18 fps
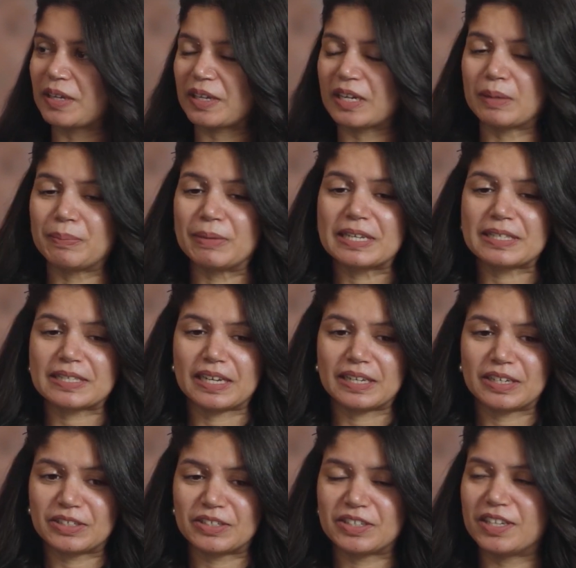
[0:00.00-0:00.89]
and I'm
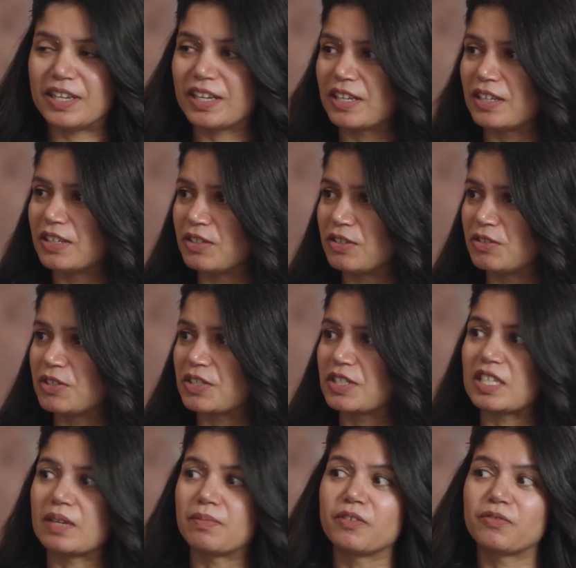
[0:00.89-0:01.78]
excited to dig into
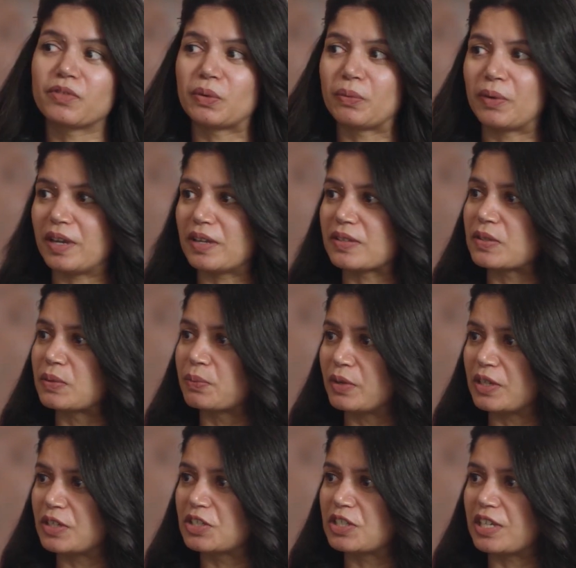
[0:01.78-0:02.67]
just some of the ways in
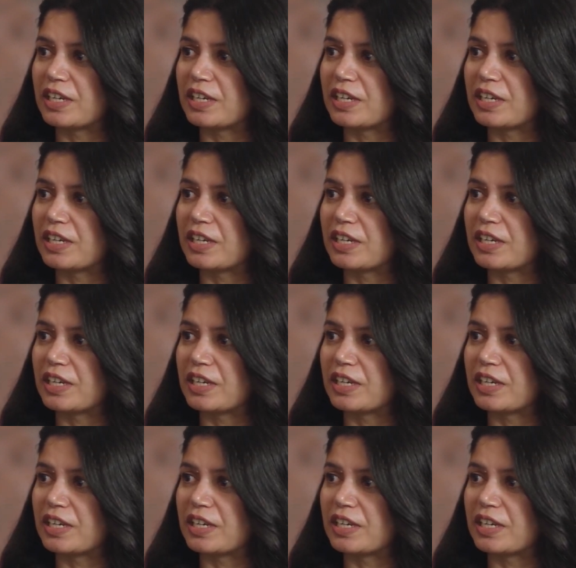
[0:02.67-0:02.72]
which